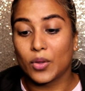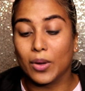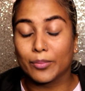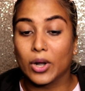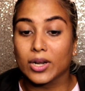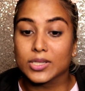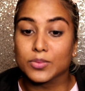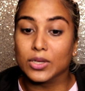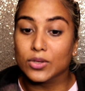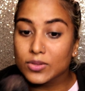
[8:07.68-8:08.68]
what products
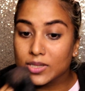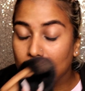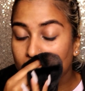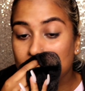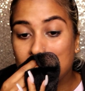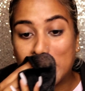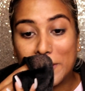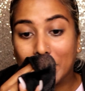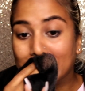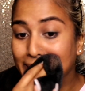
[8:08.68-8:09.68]
we're using,
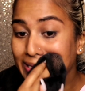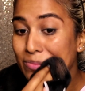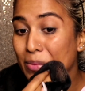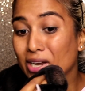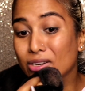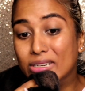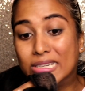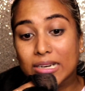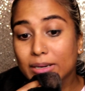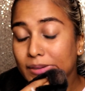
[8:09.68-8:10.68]
whether it's
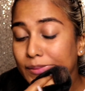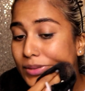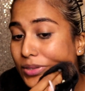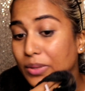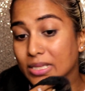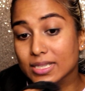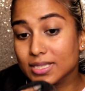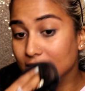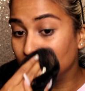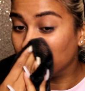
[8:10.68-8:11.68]
biodegradable, whether
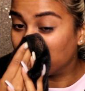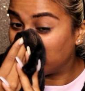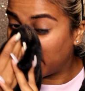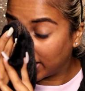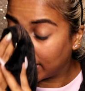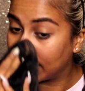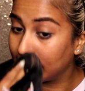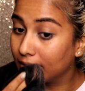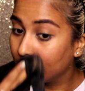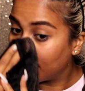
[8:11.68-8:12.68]
it's
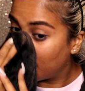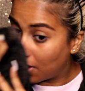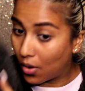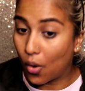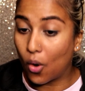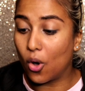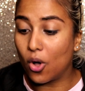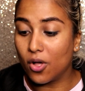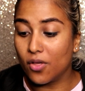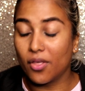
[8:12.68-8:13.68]
eco-friendly,
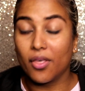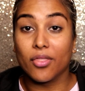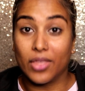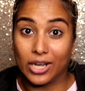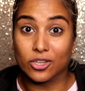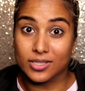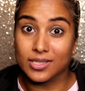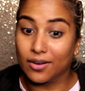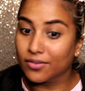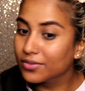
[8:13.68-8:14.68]
all that good
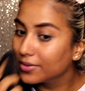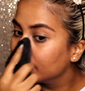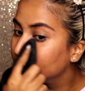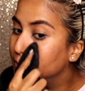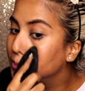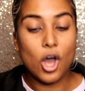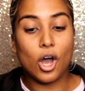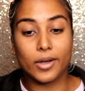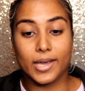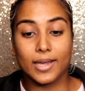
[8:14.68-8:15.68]
stuff.
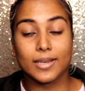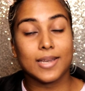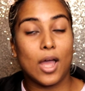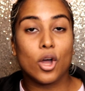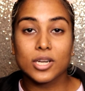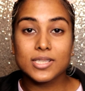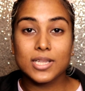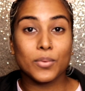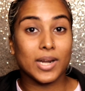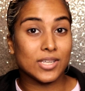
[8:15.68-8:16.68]
Okay, now
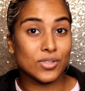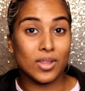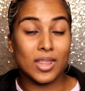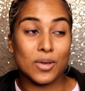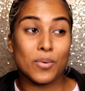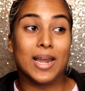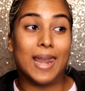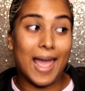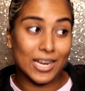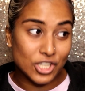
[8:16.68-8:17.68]
honestly, when I saw that there were
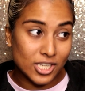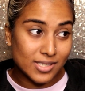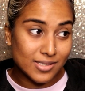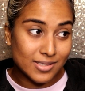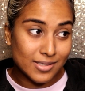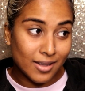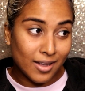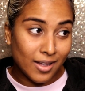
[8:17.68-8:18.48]
lashes